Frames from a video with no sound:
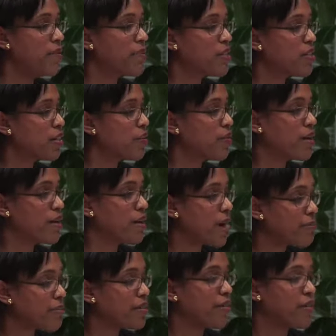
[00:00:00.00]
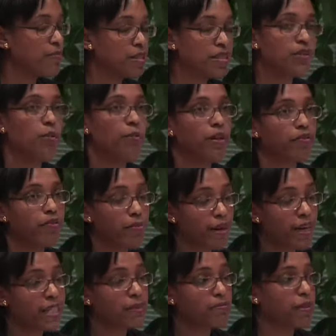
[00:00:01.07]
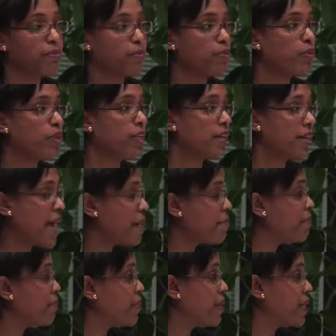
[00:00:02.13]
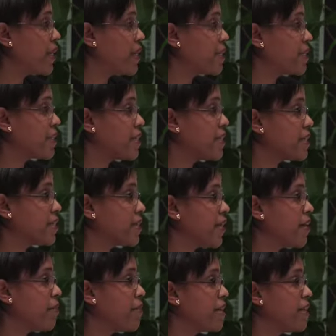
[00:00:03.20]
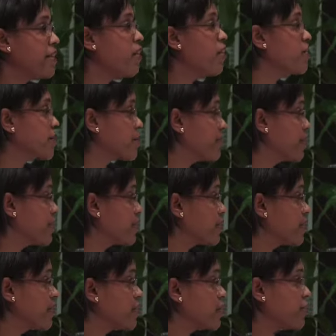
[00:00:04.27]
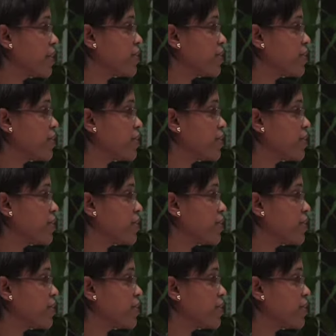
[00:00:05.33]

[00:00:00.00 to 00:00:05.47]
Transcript: So it absolutely must not be a replacement, but what it can be is an enhancement to